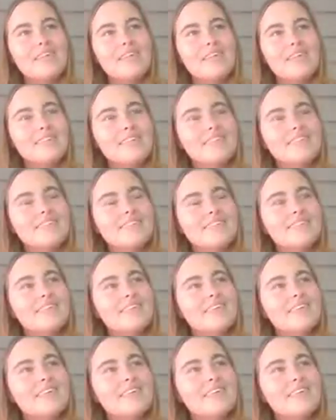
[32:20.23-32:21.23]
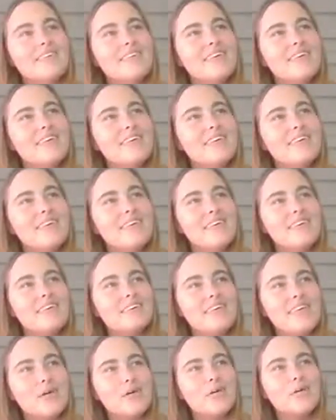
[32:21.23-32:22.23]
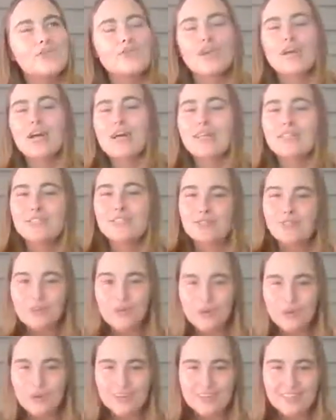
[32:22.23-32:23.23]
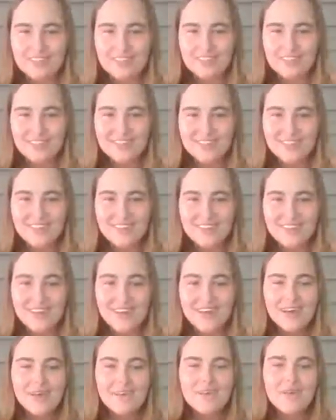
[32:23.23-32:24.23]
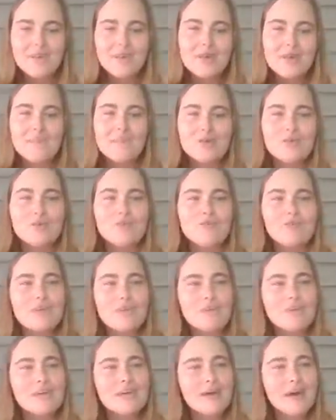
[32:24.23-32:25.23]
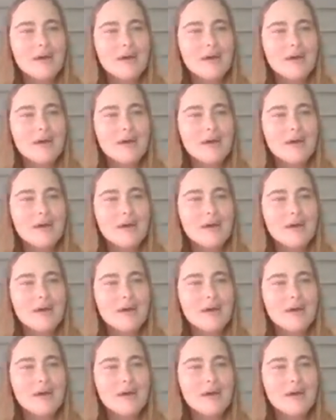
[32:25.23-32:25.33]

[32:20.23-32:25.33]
it's like we're trying to force it. But if we